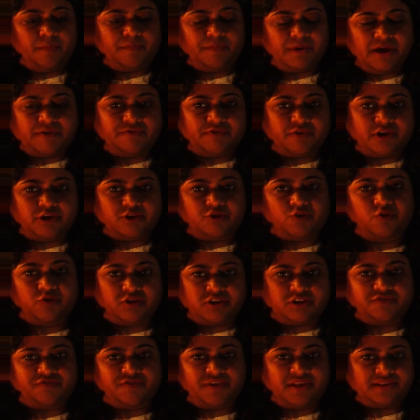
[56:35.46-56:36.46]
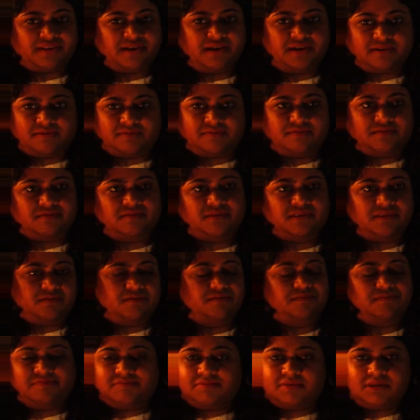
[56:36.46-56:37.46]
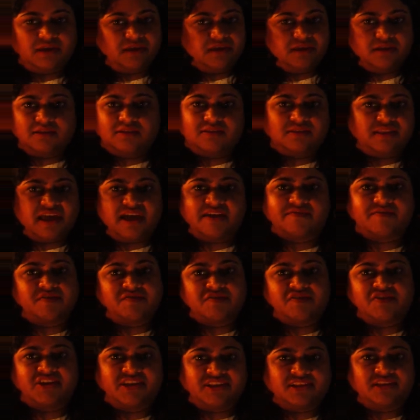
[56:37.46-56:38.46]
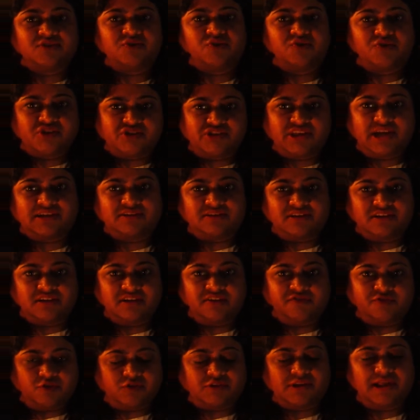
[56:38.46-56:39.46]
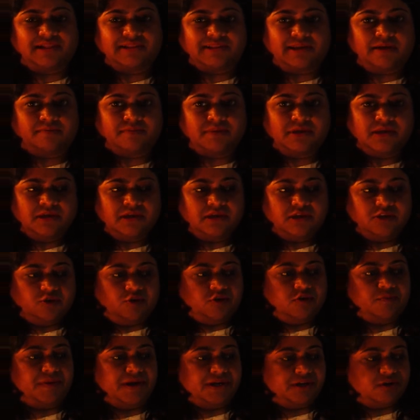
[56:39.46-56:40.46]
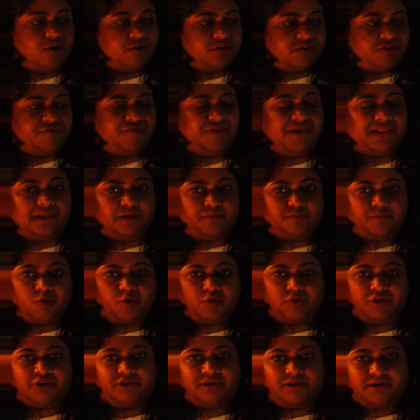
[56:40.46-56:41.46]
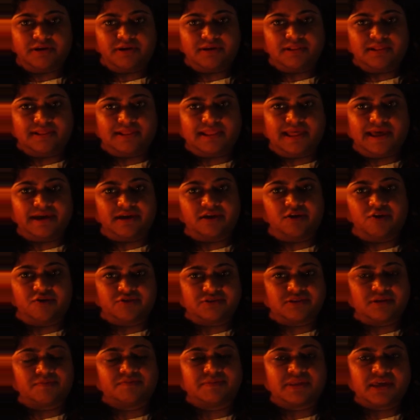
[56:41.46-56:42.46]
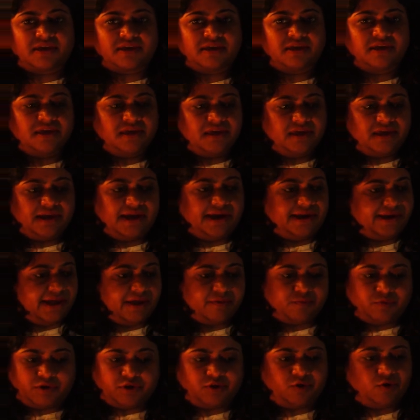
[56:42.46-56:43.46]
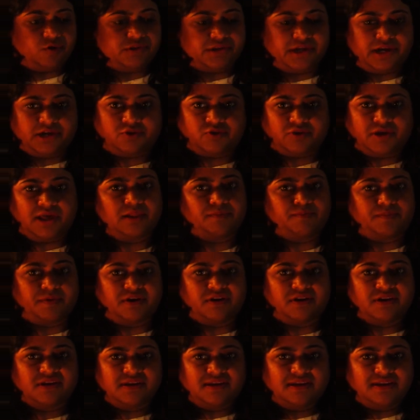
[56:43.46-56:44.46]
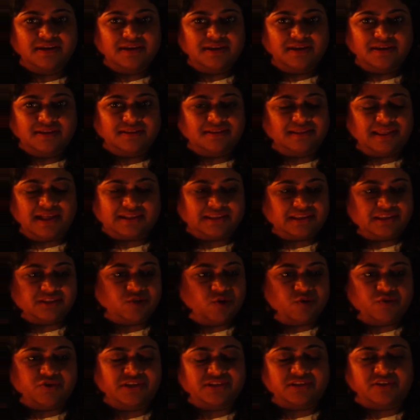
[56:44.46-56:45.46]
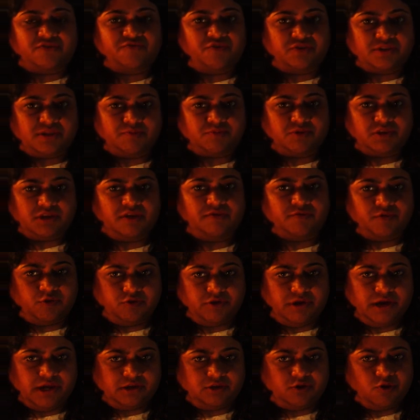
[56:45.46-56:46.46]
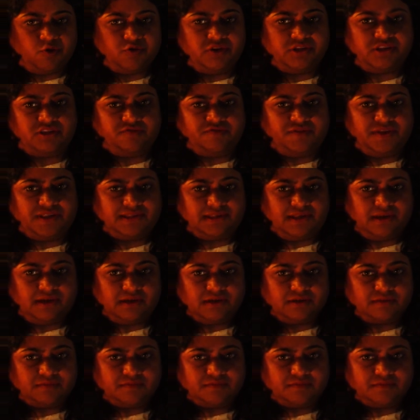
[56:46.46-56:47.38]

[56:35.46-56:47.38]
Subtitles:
apply for a tourist visa, they have every reason to reject it. If you tell them, you know, my daughter fell and broke her leg or something, and I want to go there to help her, that's no reason for them to give you a tourist visa.